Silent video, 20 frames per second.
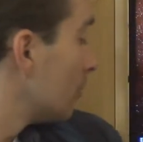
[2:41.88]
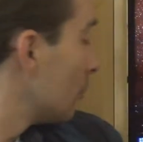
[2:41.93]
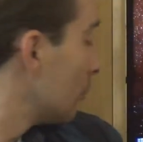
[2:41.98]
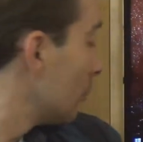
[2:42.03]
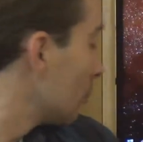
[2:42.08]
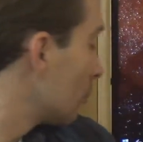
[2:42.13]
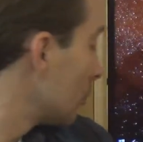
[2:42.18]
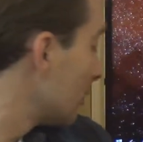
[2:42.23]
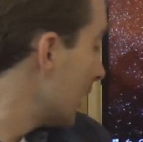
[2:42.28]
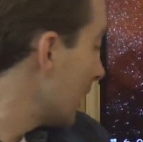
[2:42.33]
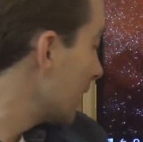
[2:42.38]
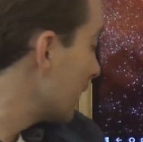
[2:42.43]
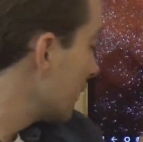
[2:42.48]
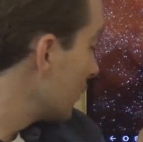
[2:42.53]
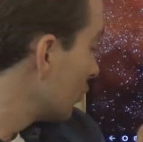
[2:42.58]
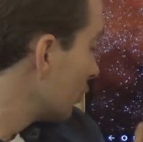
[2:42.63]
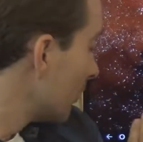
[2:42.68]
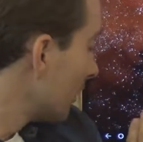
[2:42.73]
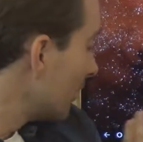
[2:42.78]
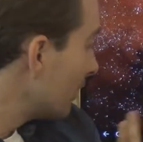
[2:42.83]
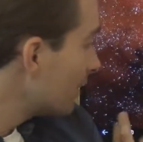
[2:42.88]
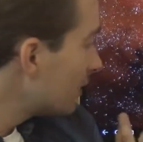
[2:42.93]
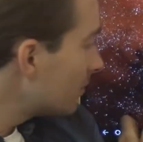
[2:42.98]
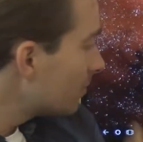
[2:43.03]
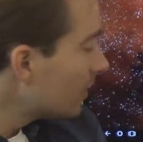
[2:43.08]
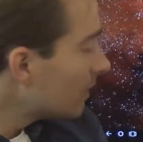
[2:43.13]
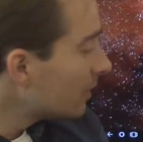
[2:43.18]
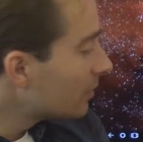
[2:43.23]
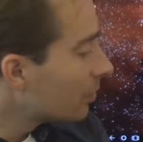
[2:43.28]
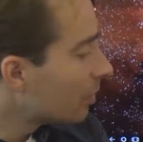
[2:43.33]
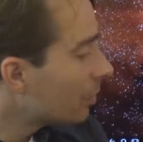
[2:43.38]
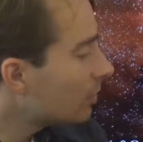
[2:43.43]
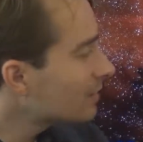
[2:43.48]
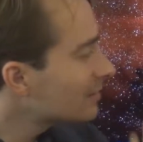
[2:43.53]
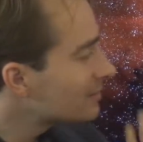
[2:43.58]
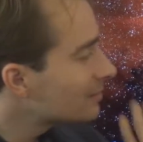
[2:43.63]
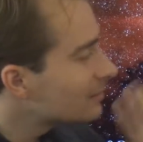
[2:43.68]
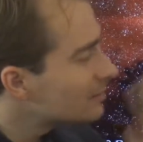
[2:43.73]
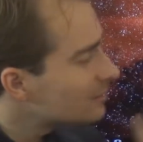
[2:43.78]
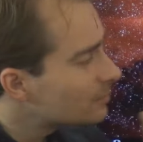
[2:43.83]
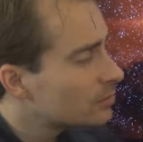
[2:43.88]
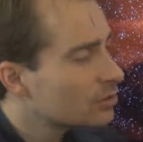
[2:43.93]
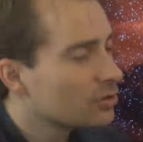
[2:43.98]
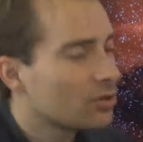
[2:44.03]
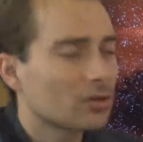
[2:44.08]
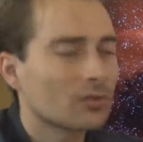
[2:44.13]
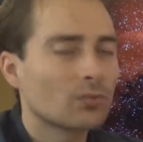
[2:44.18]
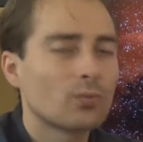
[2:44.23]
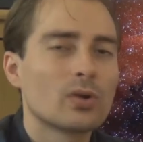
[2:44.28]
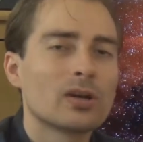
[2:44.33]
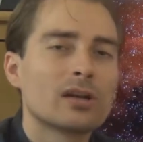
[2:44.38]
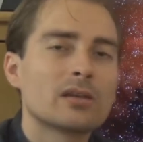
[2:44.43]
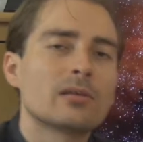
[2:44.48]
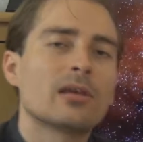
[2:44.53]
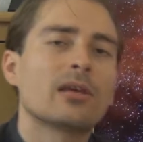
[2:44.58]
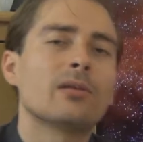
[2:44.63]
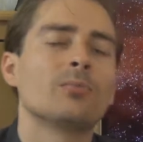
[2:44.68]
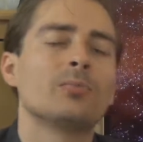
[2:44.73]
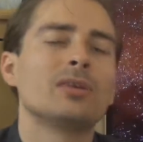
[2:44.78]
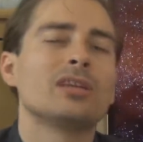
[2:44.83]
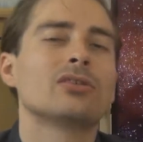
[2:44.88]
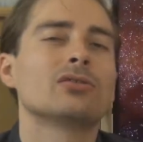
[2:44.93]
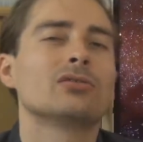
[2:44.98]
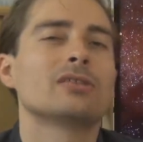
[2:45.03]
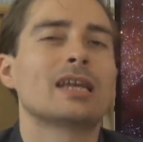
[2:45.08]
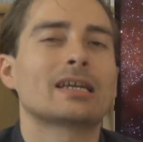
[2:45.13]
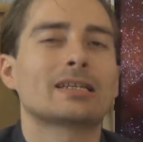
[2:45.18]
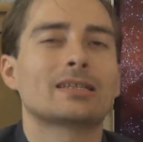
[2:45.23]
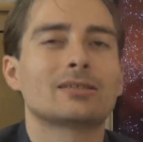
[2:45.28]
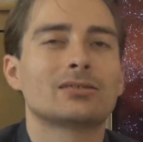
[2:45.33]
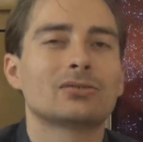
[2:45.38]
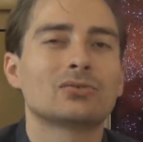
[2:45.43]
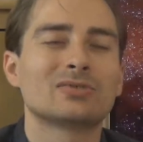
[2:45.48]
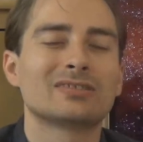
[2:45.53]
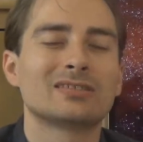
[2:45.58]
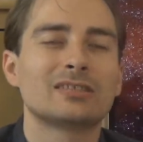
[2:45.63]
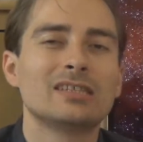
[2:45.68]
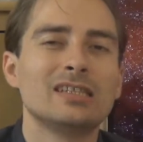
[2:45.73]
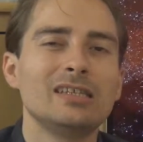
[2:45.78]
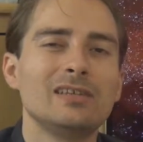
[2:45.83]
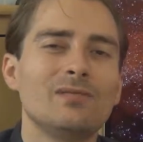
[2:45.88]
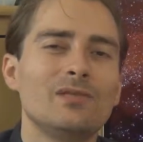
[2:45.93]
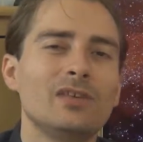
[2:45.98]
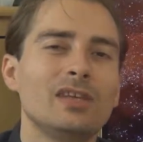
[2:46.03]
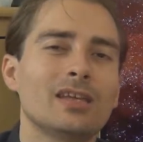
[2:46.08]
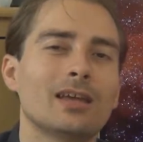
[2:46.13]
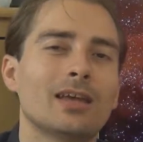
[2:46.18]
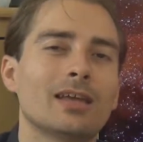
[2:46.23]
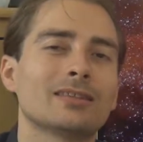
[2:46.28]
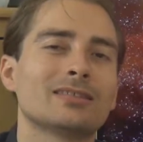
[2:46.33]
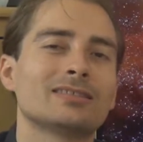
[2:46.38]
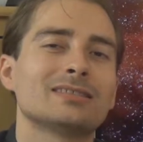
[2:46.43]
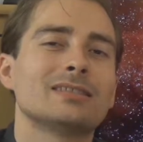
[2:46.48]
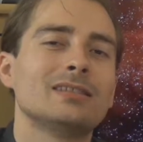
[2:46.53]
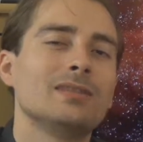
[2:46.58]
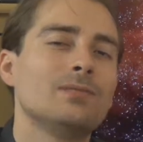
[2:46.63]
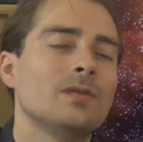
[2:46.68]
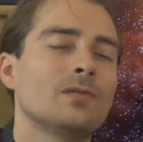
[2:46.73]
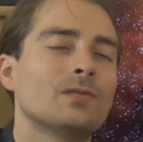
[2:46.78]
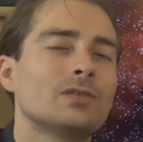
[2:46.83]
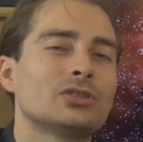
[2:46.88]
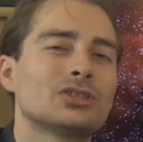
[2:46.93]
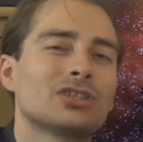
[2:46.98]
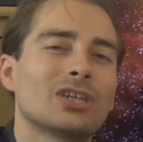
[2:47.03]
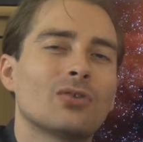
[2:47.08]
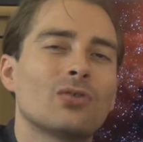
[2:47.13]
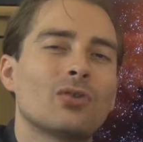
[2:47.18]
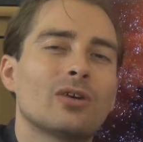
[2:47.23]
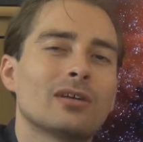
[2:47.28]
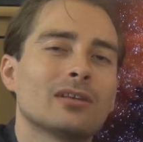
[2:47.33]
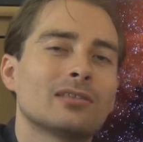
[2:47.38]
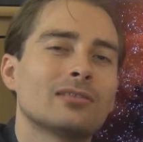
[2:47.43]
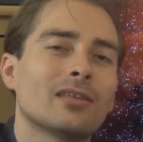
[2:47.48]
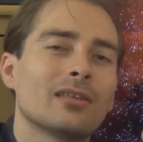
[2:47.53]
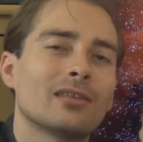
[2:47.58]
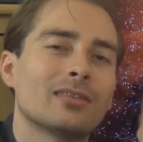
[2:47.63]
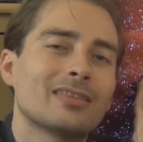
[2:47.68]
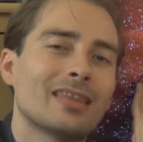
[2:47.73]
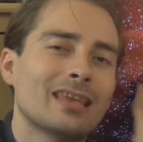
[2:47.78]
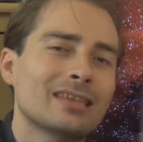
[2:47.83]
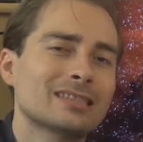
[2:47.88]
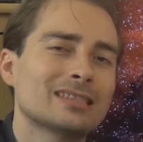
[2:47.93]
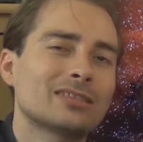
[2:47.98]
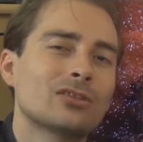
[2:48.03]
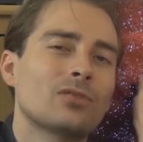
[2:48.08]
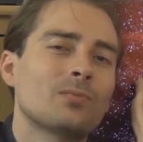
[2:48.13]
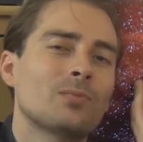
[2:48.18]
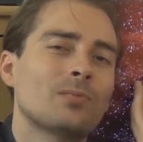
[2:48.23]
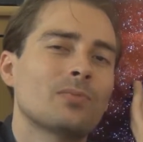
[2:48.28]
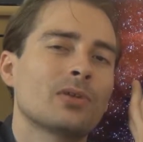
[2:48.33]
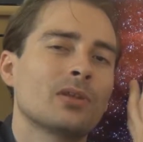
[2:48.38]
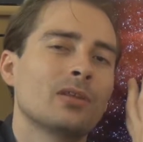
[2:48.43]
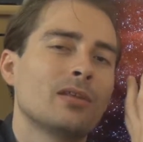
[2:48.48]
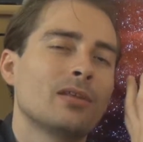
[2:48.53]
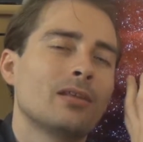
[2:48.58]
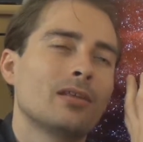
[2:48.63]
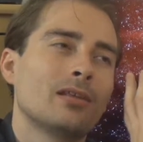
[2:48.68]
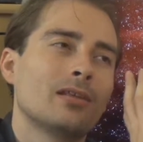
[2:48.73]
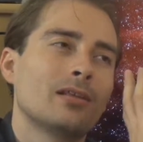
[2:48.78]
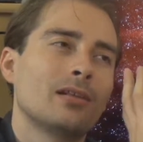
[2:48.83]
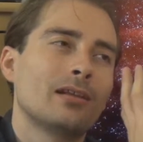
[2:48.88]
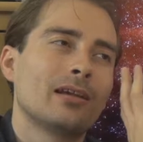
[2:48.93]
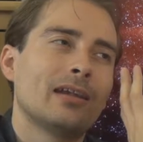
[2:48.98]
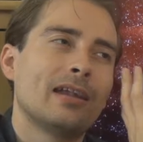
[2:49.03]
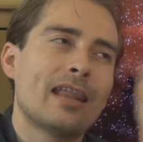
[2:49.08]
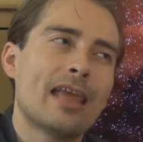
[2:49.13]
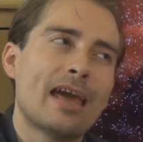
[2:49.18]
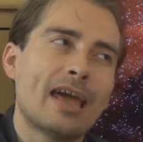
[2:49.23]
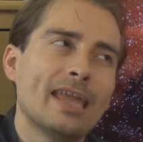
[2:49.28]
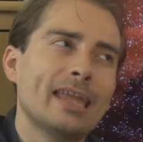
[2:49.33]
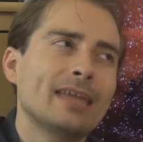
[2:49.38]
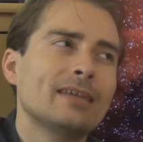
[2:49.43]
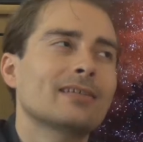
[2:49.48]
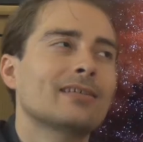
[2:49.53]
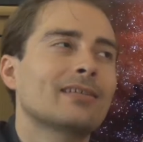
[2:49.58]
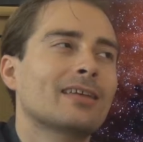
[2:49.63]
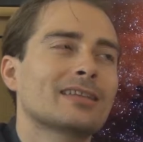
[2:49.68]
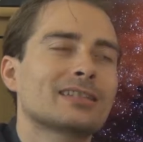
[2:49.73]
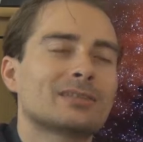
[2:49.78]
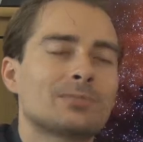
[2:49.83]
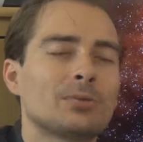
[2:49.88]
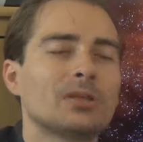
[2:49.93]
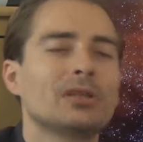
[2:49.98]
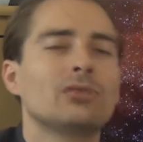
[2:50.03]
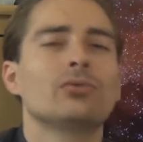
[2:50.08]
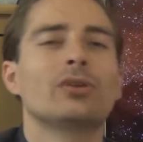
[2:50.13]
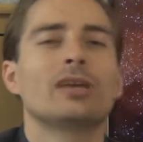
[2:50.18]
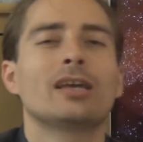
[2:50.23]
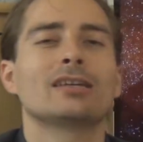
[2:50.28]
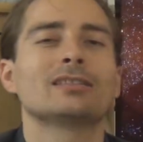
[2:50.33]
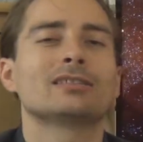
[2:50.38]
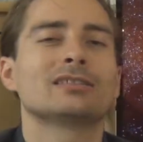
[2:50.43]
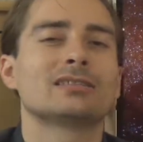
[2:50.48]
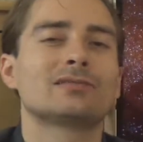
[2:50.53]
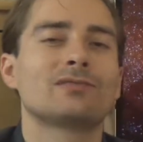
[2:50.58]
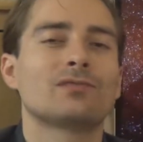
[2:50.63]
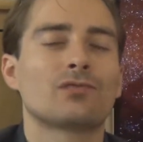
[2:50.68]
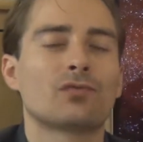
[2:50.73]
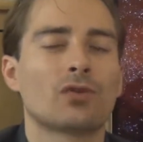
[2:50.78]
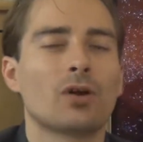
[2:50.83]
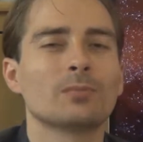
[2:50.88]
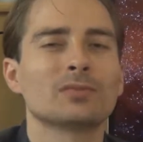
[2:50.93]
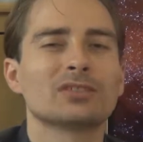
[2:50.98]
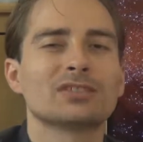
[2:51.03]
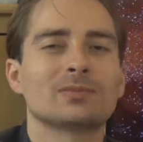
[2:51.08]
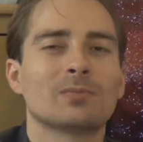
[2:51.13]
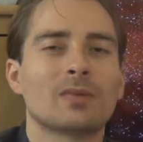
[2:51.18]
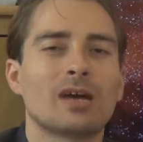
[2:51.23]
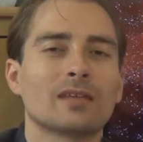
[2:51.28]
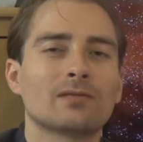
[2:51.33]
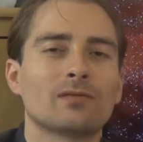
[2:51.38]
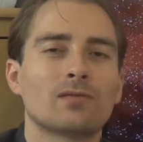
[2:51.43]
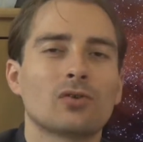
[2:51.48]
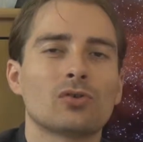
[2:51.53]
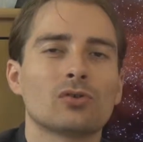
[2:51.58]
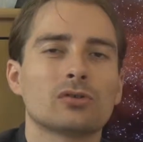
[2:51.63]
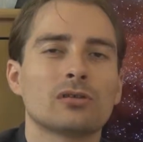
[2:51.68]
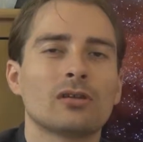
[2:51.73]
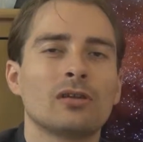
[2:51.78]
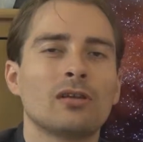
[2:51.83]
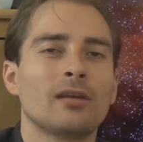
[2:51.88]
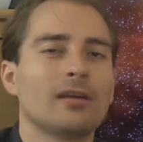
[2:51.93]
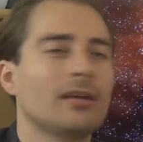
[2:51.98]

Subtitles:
to connect it to my display dock, and the display dock will be connected to the TV, and the TV will show a desktop-like experience from the smartphone.